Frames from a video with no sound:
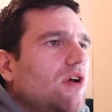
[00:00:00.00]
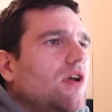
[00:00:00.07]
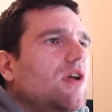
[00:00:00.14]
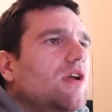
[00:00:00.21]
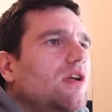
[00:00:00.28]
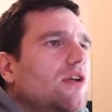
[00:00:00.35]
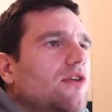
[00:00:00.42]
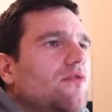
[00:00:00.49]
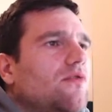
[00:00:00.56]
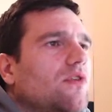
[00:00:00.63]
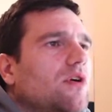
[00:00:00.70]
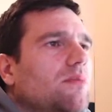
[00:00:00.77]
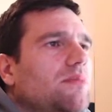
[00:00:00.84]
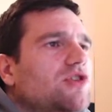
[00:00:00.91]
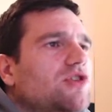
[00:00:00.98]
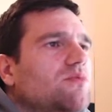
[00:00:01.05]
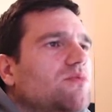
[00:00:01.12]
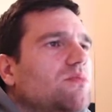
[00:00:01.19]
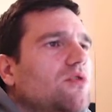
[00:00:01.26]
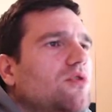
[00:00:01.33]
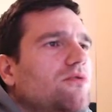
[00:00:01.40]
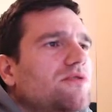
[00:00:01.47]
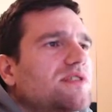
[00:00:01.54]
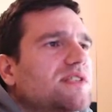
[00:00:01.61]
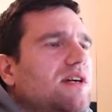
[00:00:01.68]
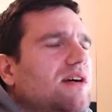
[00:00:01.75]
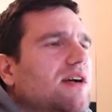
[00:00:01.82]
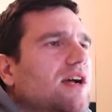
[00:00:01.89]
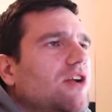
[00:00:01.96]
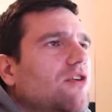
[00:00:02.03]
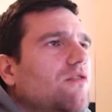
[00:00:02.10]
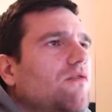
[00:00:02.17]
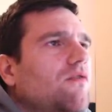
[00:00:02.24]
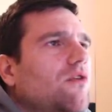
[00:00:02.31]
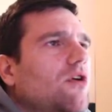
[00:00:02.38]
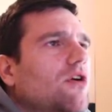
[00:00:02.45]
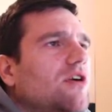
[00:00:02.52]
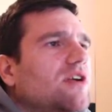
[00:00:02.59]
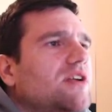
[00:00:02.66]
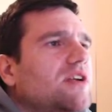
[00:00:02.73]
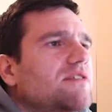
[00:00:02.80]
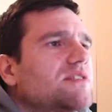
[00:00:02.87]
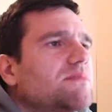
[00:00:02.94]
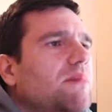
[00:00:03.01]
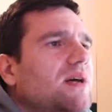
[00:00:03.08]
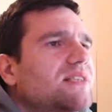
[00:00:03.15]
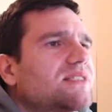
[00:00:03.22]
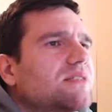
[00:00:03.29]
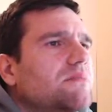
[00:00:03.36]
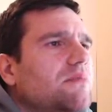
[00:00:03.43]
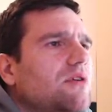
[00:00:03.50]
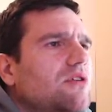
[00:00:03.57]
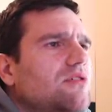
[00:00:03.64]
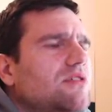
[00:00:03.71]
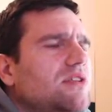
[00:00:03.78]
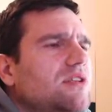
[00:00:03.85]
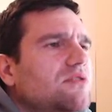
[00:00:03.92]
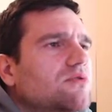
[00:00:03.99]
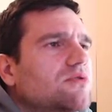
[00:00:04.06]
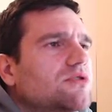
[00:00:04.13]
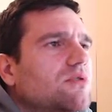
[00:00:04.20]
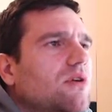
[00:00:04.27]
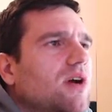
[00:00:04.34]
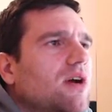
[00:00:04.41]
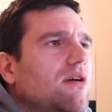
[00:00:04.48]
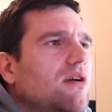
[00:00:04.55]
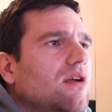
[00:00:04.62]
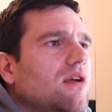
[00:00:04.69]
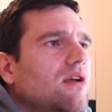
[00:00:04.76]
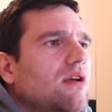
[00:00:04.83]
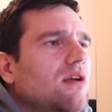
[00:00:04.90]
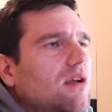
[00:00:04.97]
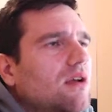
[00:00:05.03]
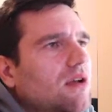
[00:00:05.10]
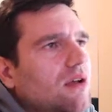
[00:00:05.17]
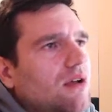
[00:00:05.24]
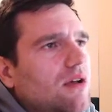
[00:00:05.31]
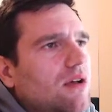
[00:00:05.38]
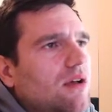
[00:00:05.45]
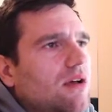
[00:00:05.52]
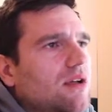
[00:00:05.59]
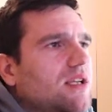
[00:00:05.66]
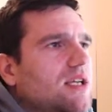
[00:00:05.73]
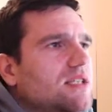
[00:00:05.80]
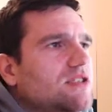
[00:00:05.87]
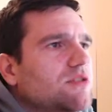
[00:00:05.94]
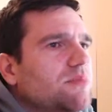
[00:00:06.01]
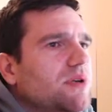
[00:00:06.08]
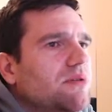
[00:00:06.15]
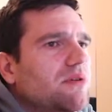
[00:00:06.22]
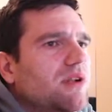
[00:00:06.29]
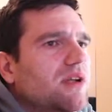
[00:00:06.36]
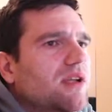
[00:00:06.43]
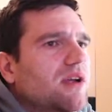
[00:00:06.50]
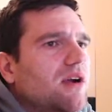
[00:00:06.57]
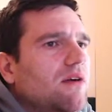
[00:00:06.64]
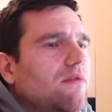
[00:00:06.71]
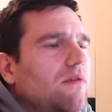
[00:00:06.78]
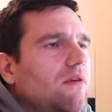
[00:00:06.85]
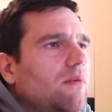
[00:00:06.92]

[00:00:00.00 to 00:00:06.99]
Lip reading: If bishop moves, some kind of fork here is possible on d2 square. He has to be really careful.